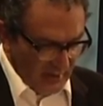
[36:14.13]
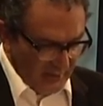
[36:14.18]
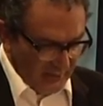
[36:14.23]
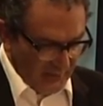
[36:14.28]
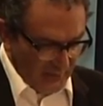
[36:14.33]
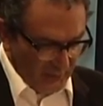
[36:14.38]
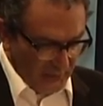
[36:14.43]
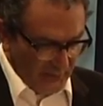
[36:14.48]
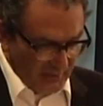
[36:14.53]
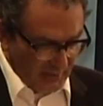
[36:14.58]

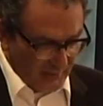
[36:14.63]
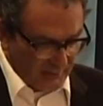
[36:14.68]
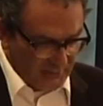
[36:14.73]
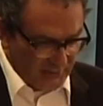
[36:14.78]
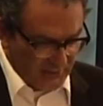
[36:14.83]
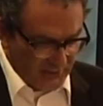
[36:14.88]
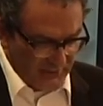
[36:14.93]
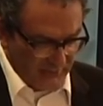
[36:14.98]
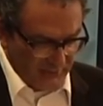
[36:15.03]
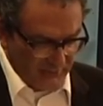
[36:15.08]
Then we come
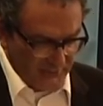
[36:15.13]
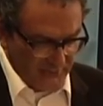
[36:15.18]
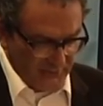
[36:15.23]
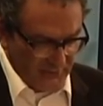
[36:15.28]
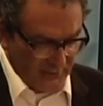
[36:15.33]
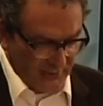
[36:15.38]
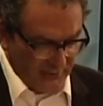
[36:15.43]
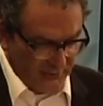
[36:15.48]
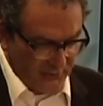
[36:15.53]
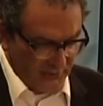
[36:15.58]
to
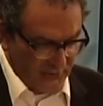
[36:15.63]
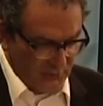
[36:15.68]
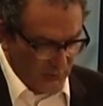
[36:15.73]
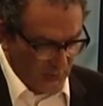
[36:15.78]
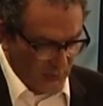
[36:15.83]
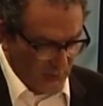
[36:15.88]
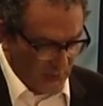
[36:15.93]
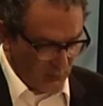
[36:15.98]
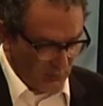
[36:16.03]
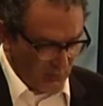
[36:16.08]
the First
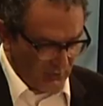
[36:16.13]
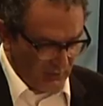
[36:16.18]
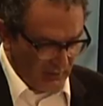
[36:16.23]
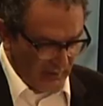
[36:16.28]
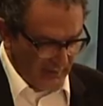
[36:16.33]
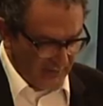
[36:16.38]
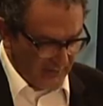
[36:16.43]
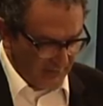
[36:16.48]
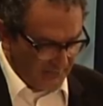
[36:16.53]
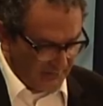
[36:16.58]
World War
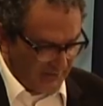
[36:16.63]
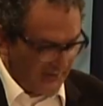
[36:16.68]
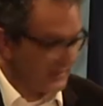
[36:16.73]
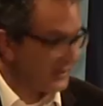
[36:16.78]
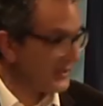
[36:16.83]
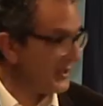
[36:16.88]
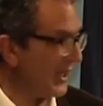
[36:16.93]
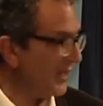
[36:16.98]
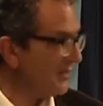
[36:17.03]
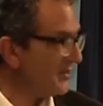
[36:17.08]
and the
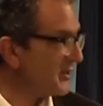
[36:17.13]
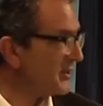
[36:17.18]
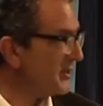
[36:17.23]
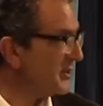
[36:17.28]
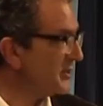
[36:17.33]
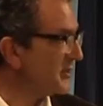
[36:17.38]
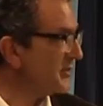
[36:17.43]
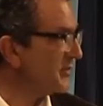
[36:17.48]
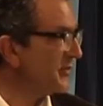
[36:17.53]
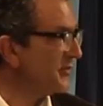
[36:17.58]

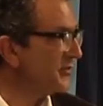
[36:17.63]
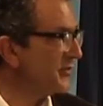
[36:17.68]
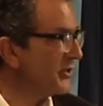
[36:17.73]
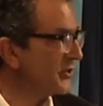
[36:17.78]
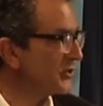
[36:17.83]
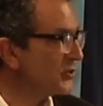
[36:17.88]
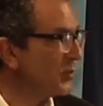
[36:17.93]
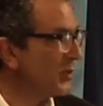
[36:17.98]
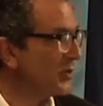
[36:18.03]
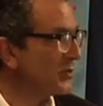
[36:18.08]
particularities of the
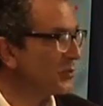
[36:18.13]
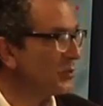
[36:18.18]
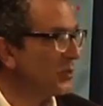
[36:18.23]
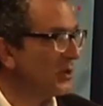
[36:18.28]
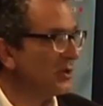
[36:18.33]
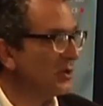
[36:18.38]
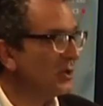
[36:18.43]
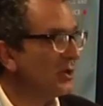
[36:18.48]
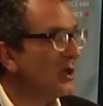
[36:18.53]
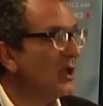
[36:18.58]
First World
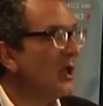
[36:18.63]
War.